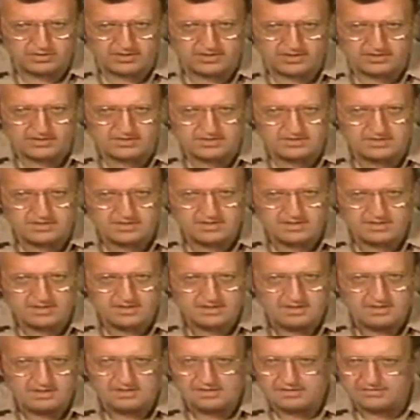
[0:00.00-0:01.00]
If you want
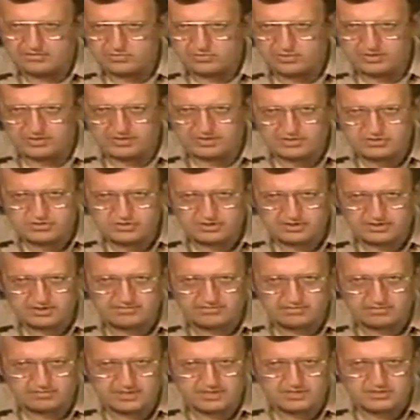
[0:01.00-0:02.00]
additional information about the
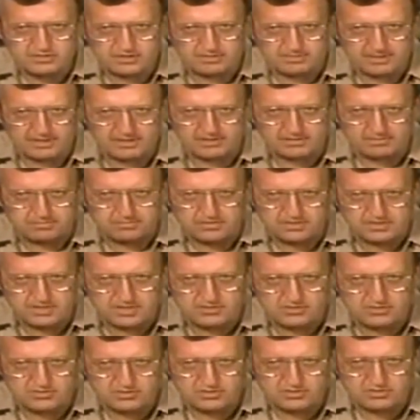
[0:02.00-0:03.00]
procedures used in your
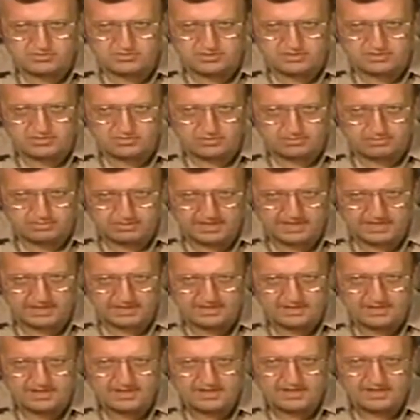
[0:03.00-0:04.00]
plant, ask your
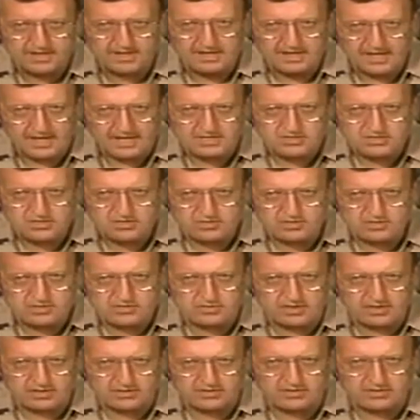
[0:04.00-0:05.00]
instructor to help you
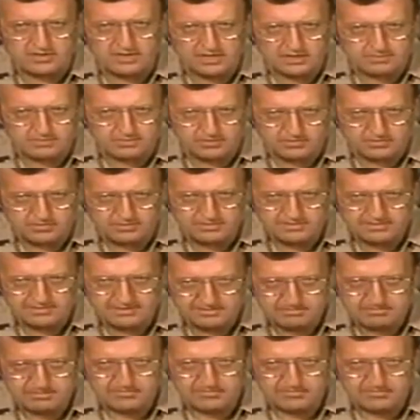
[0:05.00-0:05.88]
before going on.